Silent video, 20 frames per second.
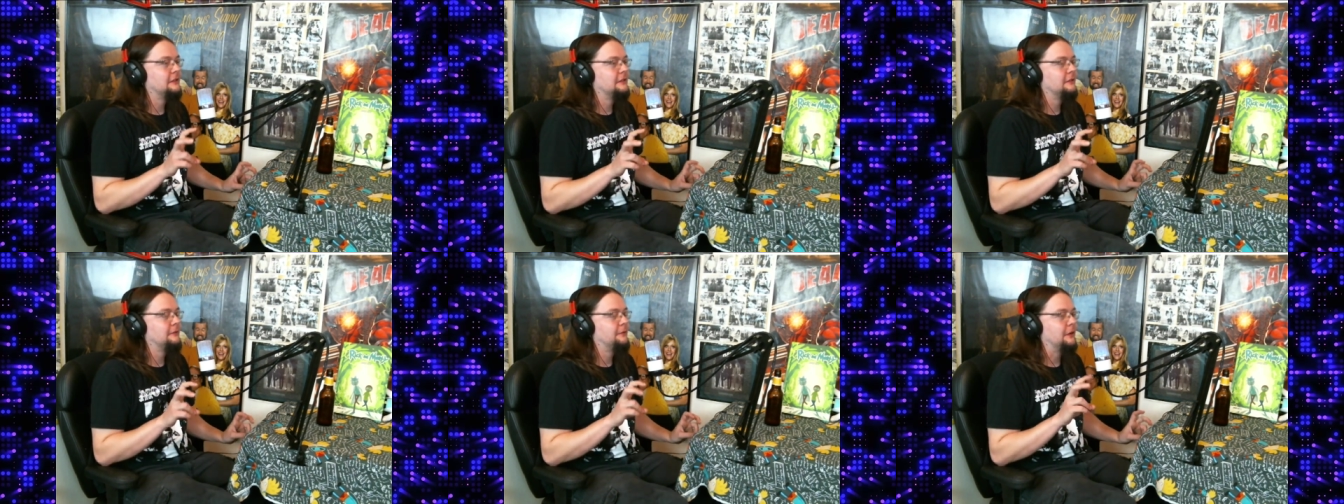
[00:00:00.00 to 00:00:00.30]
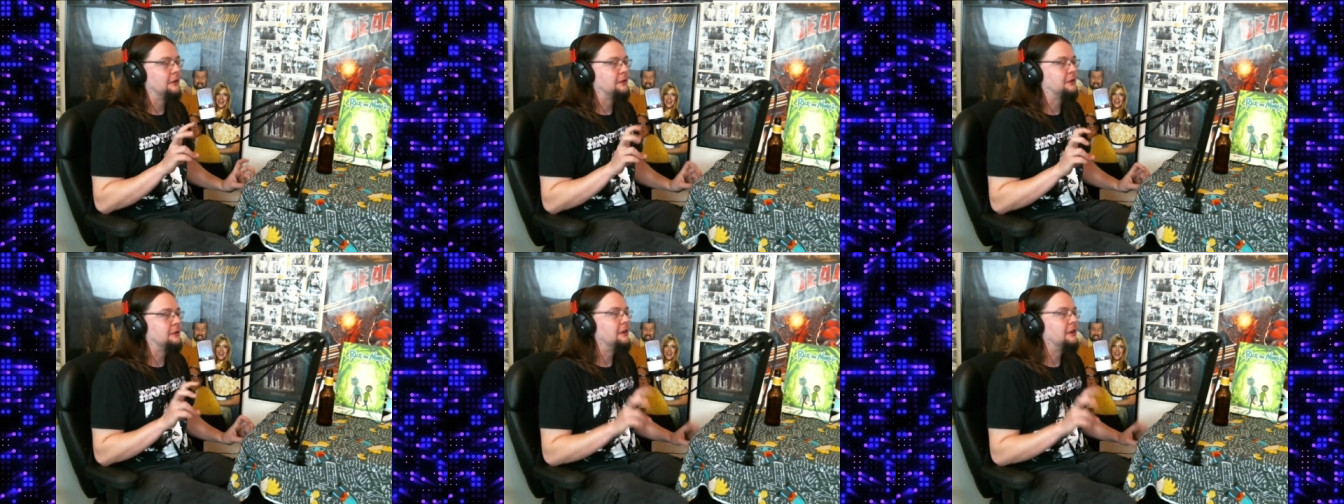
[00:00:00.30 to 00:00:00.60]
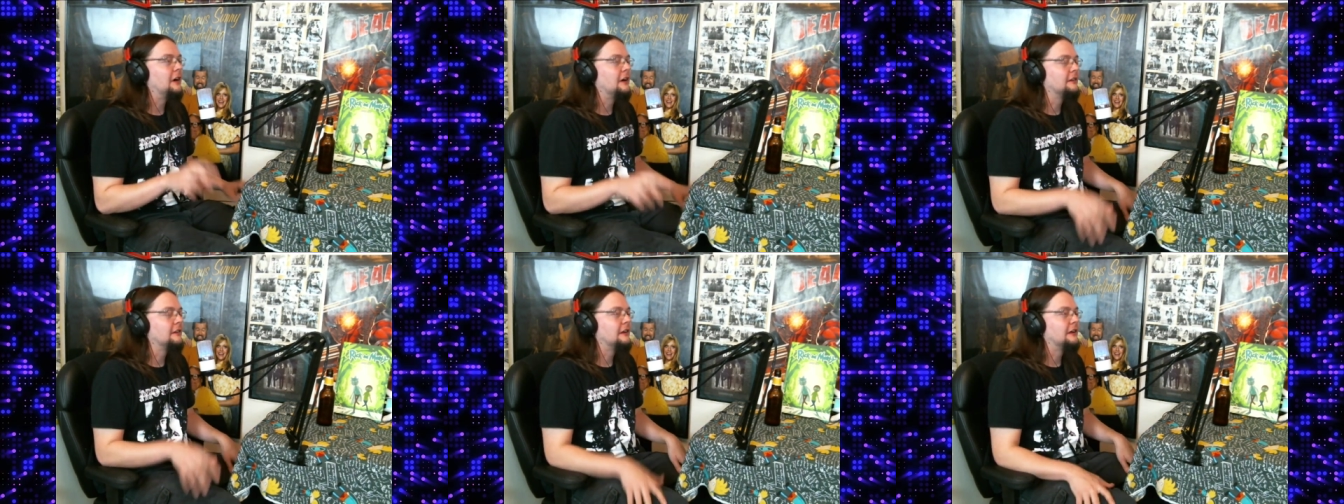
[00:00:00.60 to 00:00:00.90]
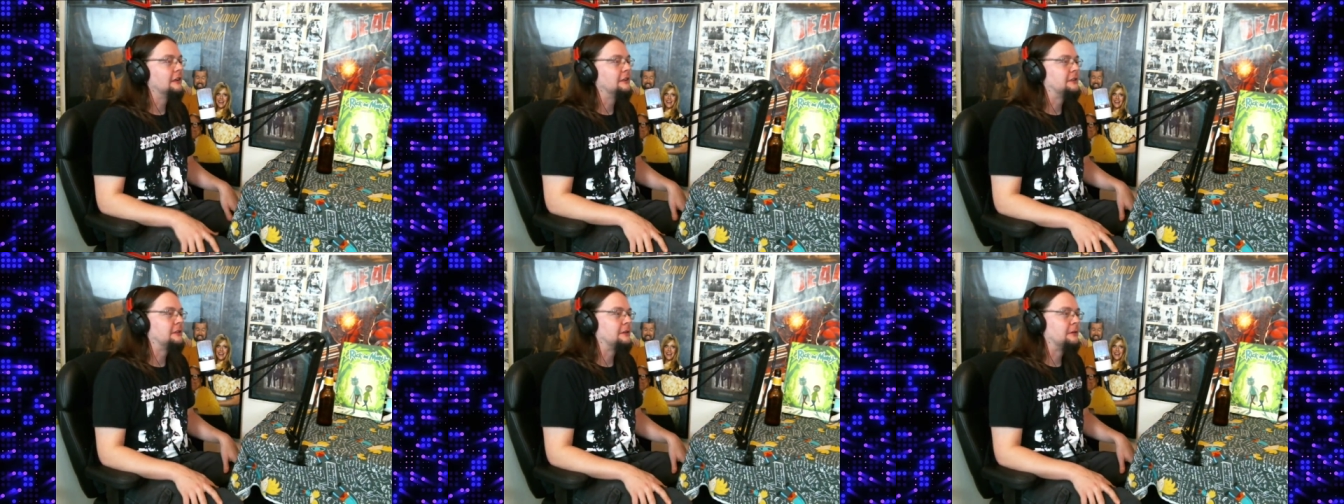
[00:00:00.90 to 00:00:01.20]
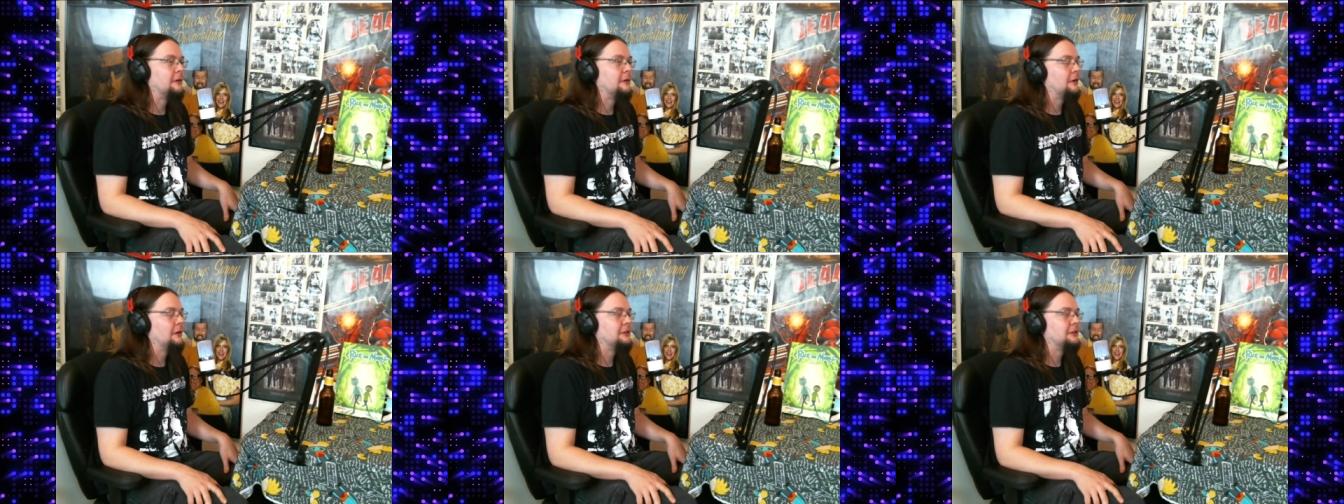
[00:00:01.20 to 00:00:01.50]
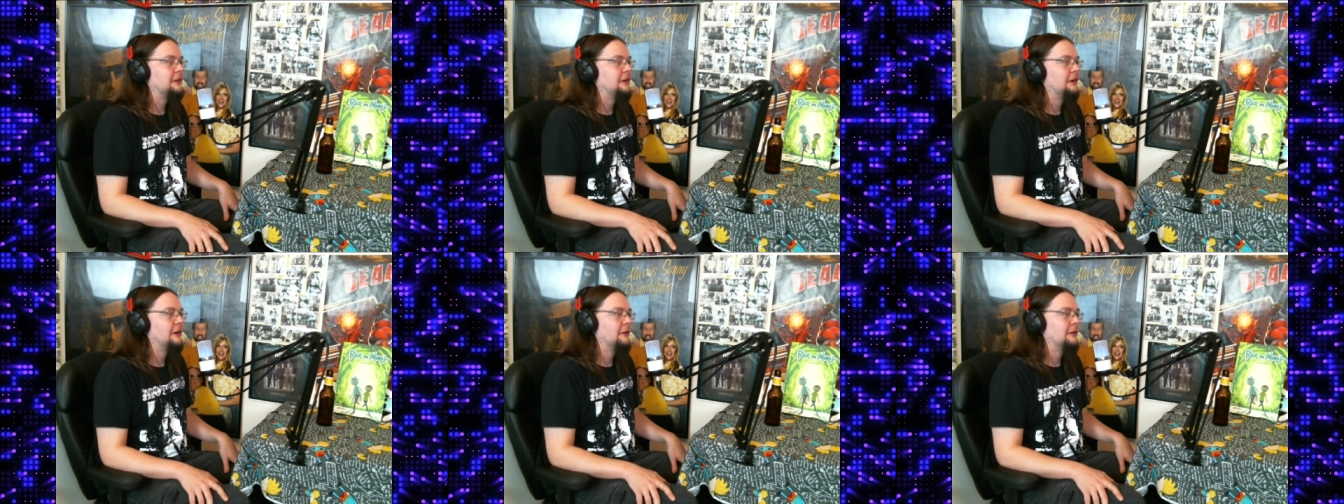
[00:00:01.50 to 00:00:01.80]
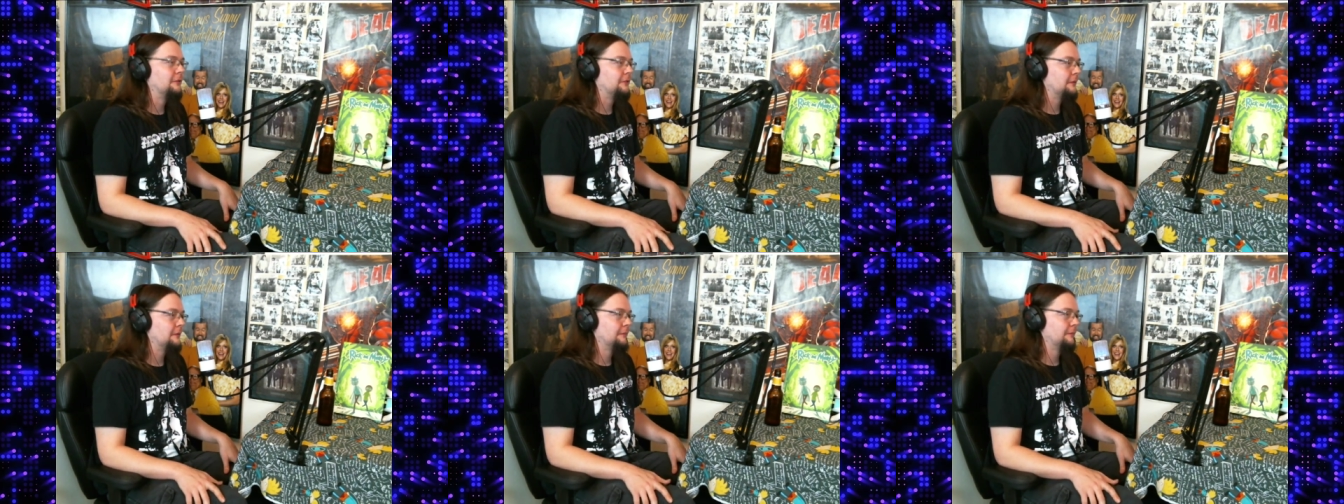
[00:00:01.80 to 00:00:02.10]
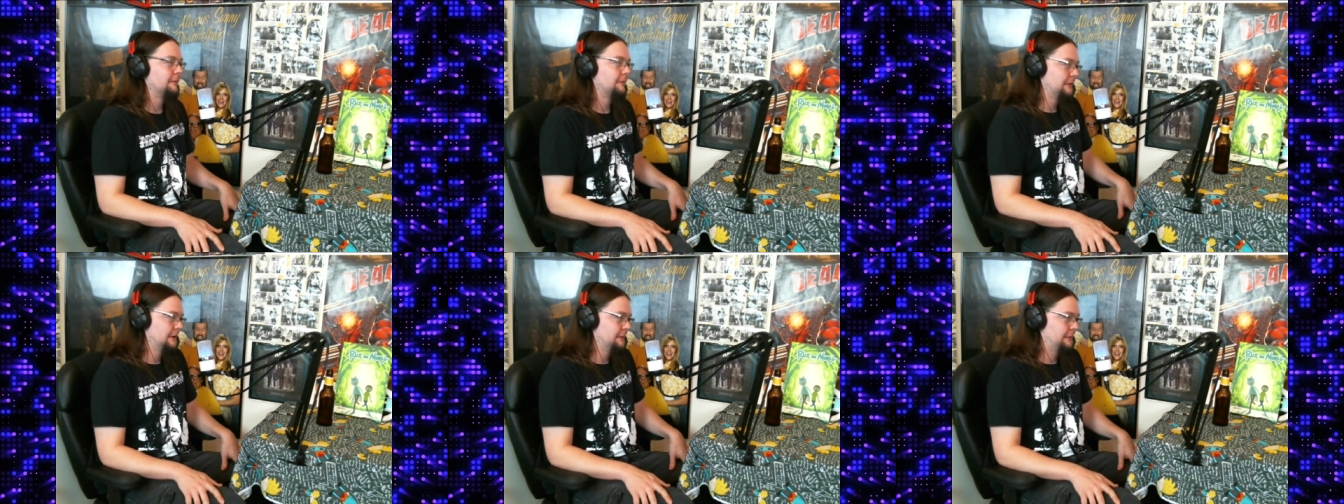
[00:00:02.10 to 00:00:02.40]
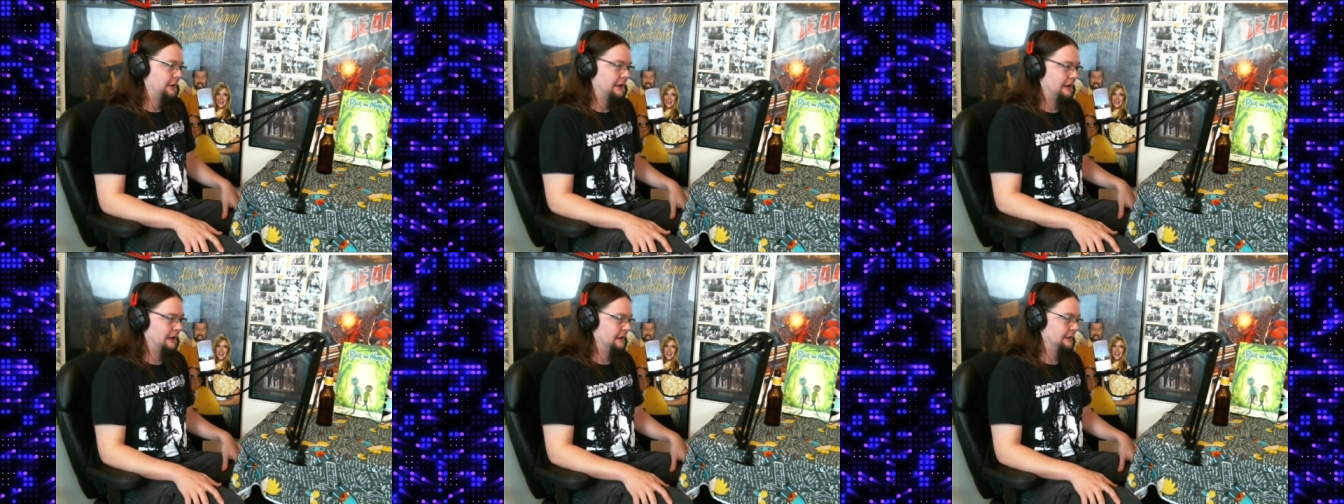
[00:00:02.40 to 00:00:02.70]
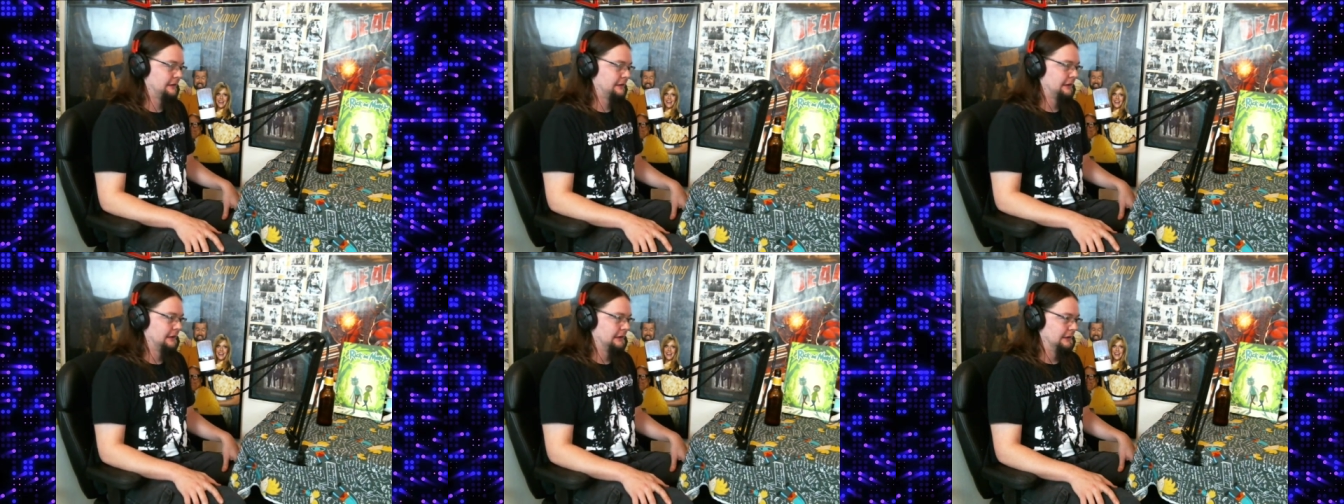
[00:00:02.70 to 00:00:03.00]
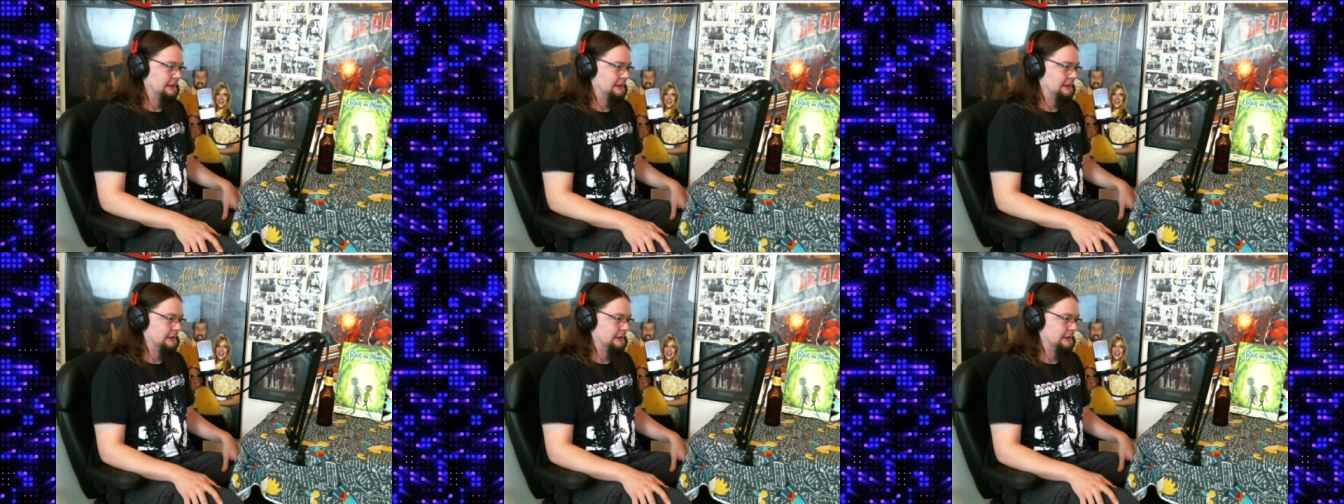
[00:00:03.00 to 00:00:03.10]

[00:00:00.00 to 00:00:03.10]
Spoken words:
official online stores, from the bands.